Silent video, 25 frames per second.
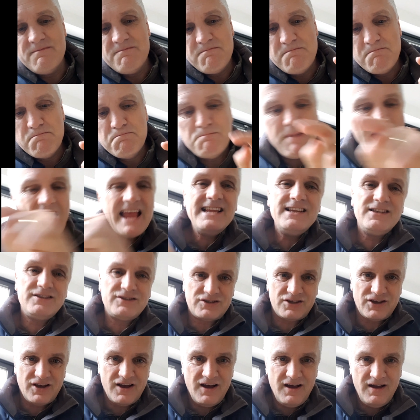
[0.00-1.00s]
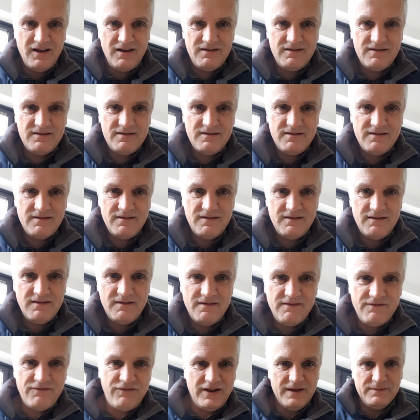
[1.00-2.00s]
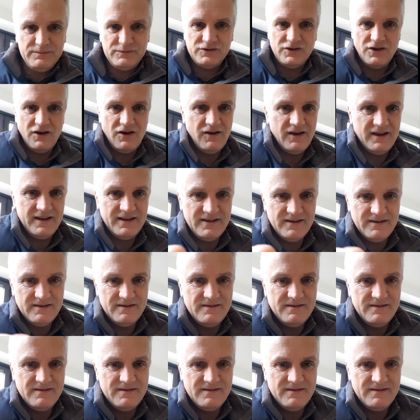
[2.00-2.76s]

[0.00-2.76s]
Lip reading: mater flip side.